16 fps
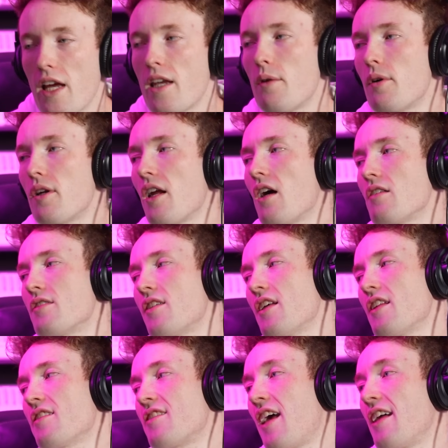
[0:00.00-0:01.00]
Anyone else
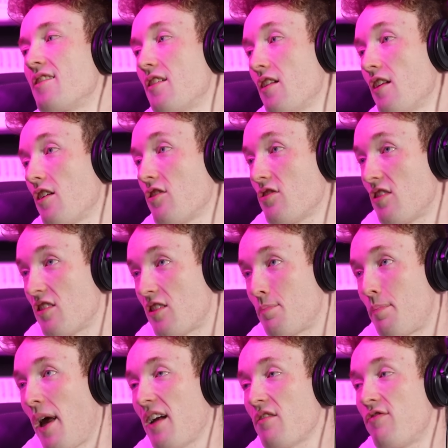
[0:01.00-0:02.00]
thinks that's a little
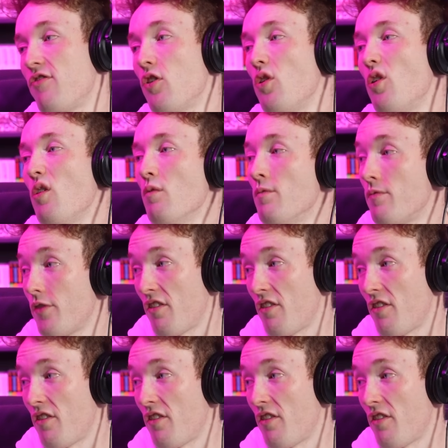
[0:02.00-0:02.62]
suspectful?